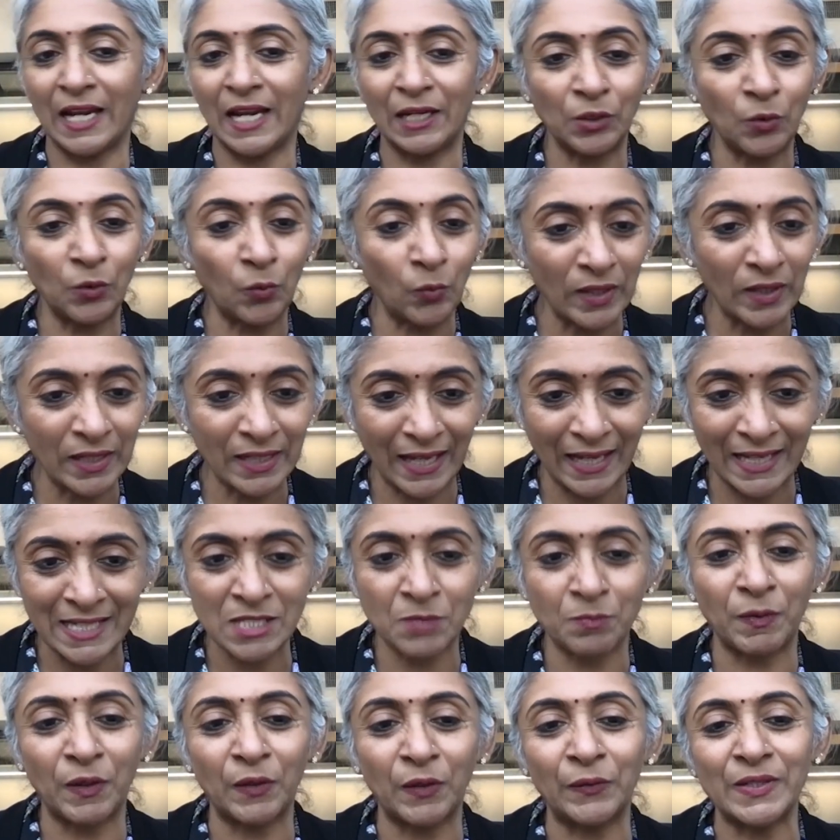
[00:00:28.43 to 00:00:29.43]
and your work
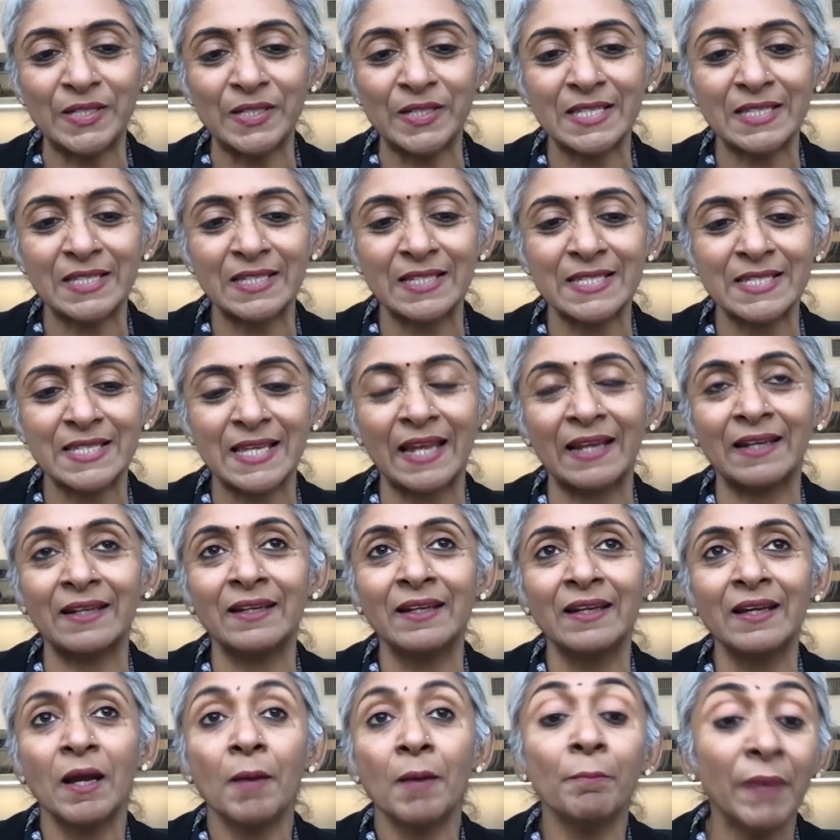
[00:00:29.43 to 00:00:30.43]
experiences, and
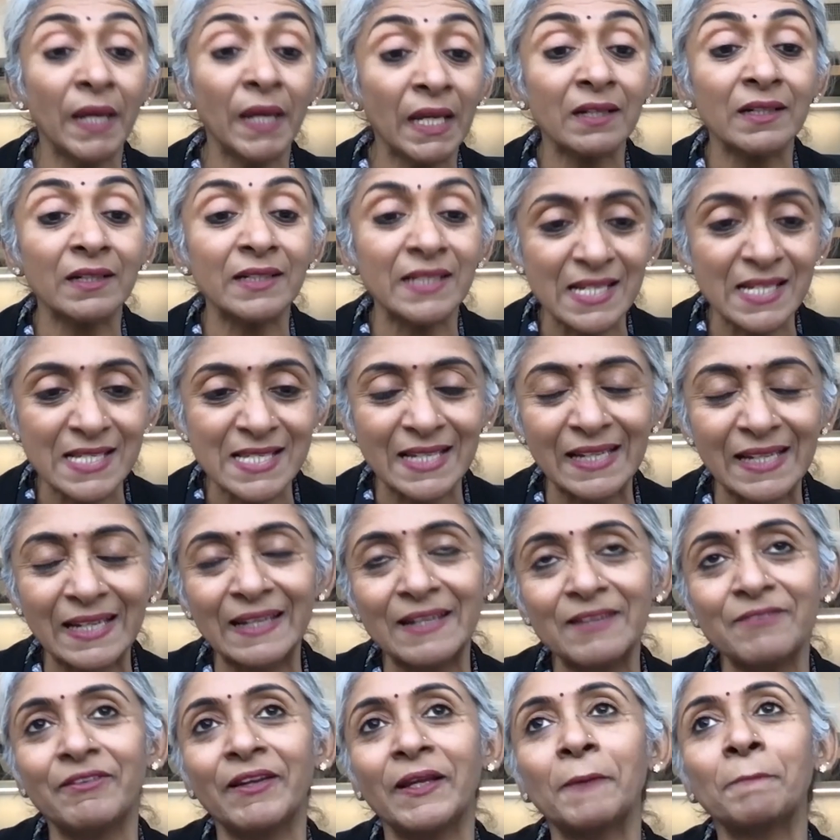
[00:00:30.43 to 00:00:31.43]
make a decent
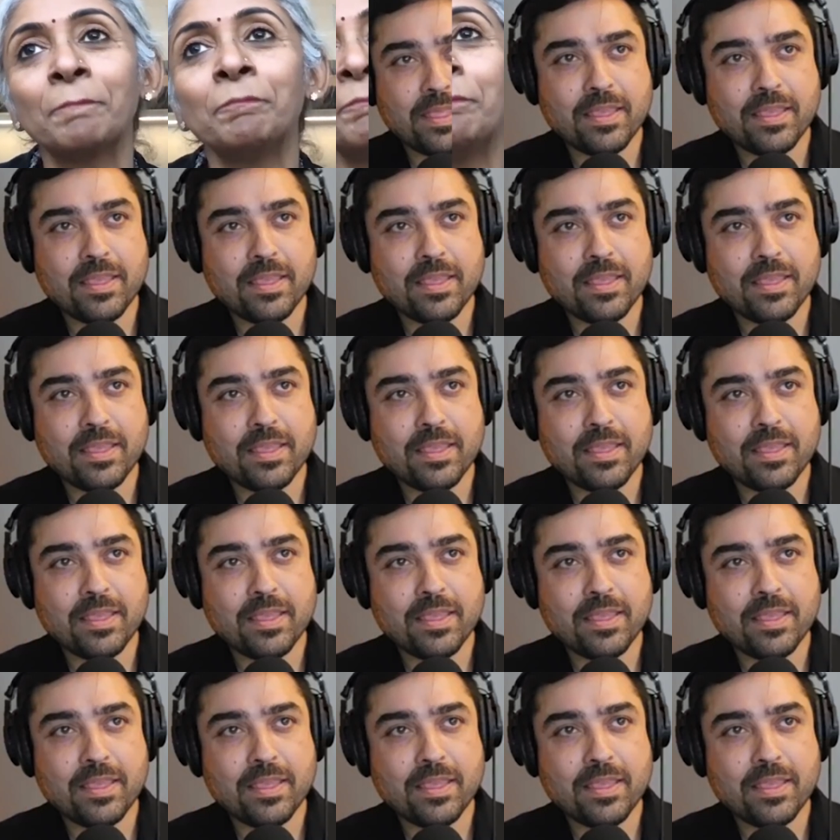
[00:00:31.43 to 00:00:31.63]
living.